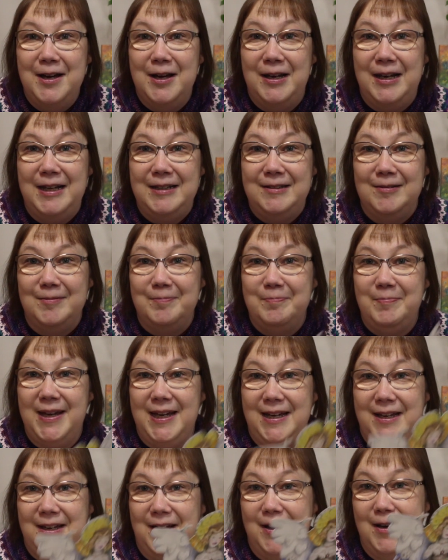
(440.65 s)
a little
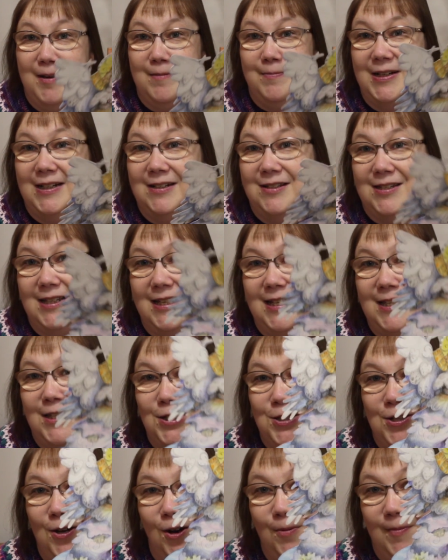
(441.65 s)
bigger because it's
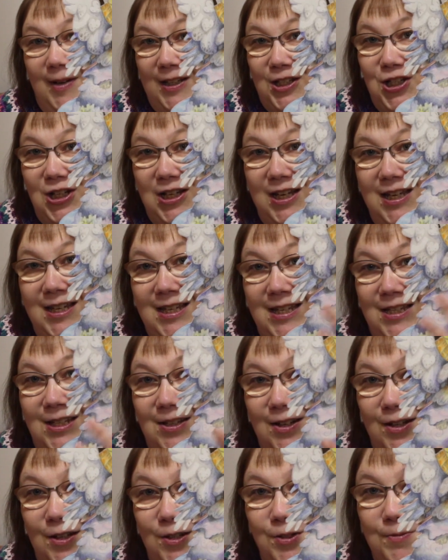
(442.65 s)
so much
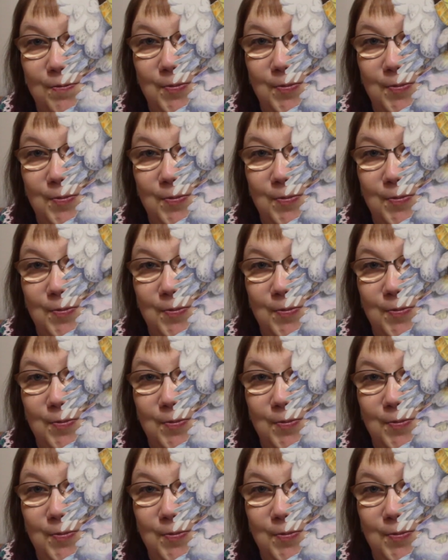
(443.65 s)
easier to